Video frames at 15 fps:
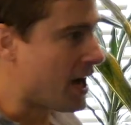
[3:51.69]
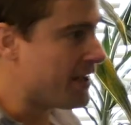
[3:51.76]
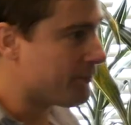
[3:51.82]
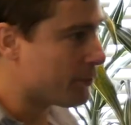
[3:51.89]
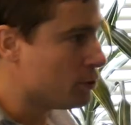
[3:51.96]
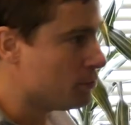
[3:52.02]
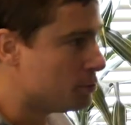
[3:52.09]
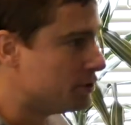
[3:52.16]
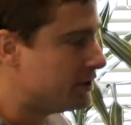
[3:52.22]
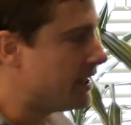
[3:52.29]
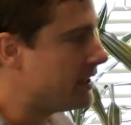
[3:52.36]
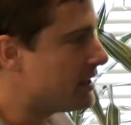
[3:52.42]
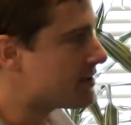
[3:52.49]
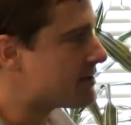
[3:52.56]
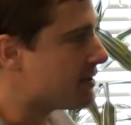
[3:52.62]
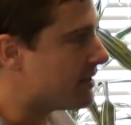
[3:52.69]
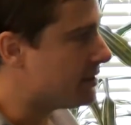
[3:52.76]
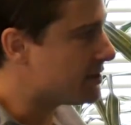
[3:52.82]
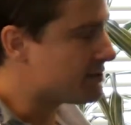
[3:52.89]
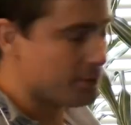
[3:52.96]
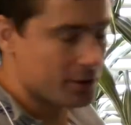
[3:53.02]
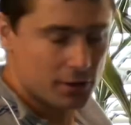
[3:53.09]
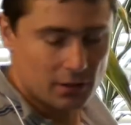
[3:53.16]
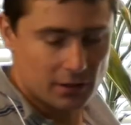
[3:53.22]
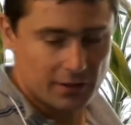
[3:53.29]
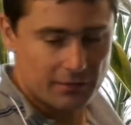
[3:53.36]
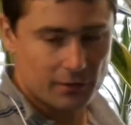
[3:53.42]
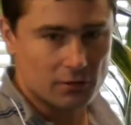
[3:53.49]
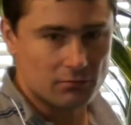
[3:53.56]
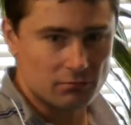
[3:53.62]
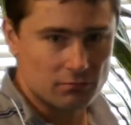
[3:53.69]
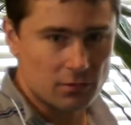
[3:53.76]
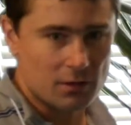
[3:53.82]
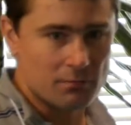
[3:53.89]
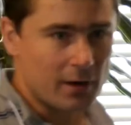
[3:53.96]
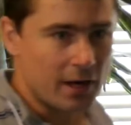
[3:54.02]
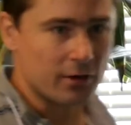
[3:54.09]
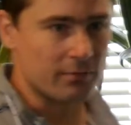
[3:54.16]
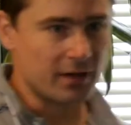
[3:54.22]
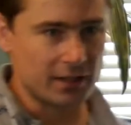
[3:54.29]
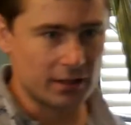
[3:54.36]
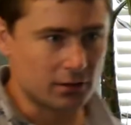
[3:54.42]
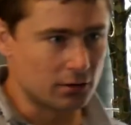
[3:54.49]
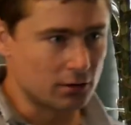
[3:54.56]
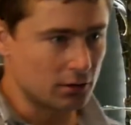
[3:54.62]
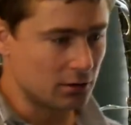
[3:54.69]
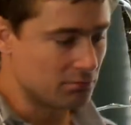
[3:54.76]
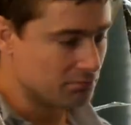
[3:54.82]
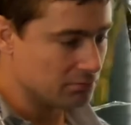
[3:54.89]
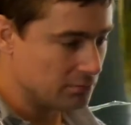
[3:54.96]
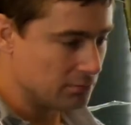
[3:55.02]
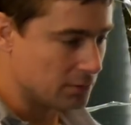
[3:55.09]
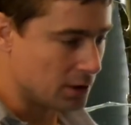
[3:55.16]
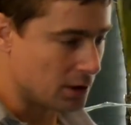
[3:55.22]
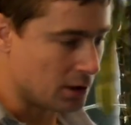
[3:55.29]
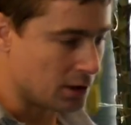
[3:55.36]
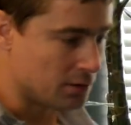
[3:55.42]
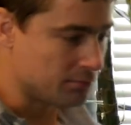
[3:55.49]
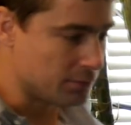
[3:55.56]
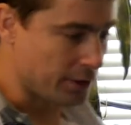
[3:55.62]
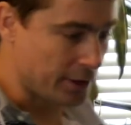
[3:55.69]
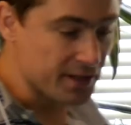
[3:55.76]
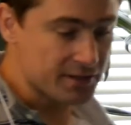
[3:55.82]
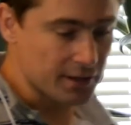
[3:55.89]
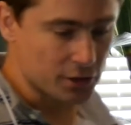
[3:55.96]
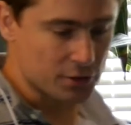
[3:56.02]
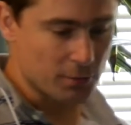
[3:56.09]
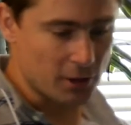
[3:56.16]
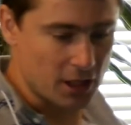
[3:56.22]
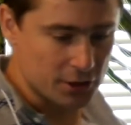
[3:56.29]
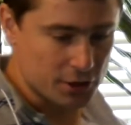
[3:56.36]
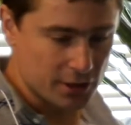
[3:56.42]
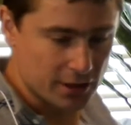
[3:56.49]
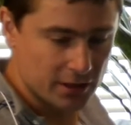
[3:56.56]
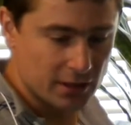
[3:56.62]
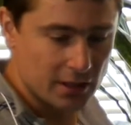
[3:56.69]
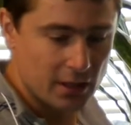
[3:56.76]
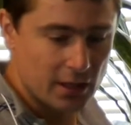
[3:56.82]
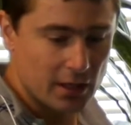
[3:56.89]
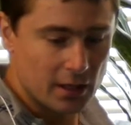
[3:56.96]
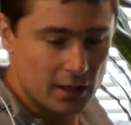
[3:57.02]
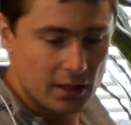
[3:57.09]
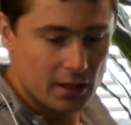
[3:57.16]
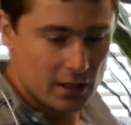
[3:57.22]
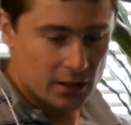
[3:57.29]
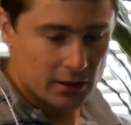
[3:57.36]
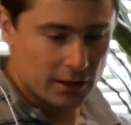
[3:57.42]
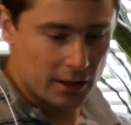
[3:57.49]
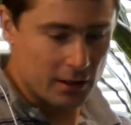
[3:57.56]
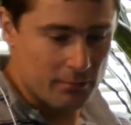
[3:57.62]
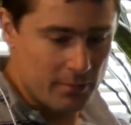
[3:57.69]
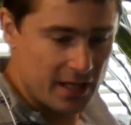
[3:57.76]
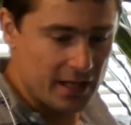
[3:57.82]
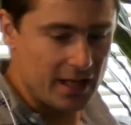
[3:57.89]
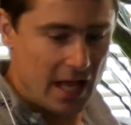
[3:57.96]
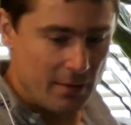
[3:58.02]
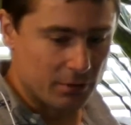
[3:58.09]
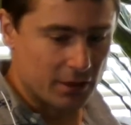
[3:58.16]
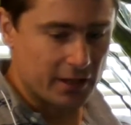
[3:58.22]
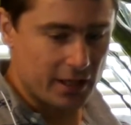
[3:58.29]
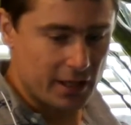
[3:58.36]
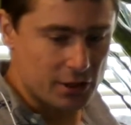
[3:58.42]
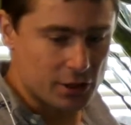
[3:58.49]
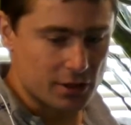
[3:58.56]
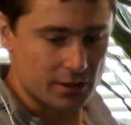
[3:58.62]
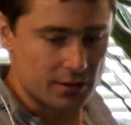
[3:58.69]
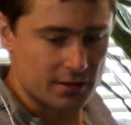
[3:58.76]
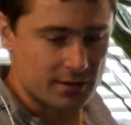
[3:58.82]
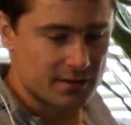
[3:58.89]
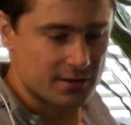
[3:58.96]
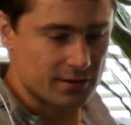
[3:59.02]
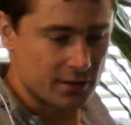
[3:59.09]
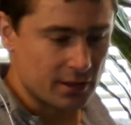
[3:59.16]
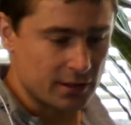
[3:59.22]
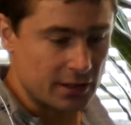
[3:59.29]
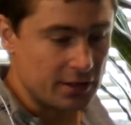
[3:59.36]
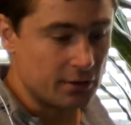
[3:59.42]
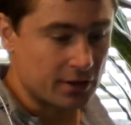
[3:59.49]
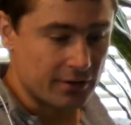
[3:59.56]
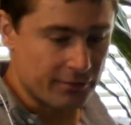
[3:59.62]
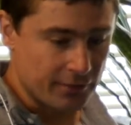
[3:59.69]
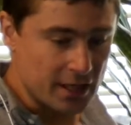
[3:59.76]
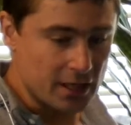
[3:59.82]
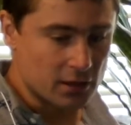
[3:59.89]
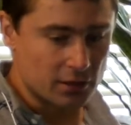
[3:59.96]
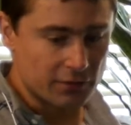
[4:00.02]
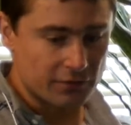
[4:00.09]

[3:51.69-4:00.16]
throughput data set, especially from a biomedical research project, there are many applications that you can think of